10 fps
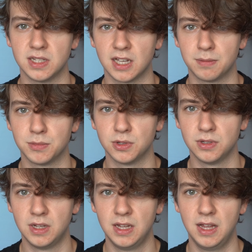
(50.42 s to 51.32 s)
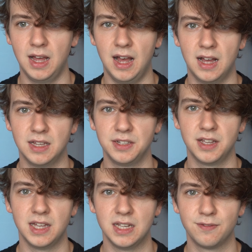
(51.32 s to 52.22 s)
camera and
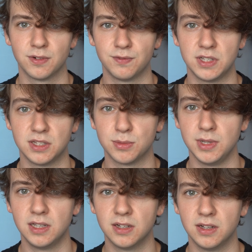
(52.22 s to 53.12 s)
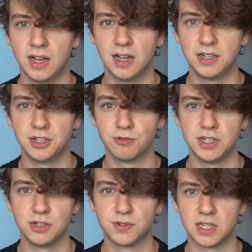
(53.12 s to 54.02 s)
a front-facing speaker and a
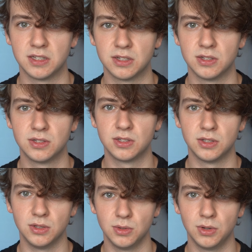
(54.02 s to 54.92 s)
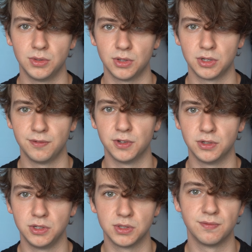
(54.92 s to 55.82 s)
range of sensors to unlock your
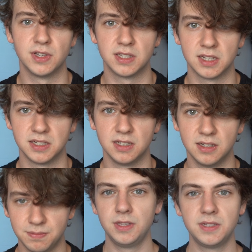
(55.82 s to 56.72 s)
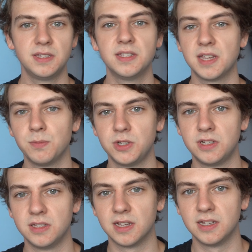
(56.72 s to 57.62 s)
phone using Face ID. This is a sandwich
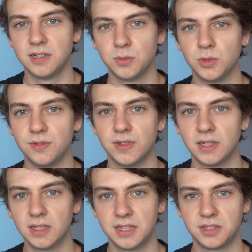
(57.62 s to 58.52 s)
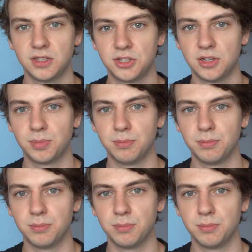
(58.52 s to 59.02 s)
design with glass on the top,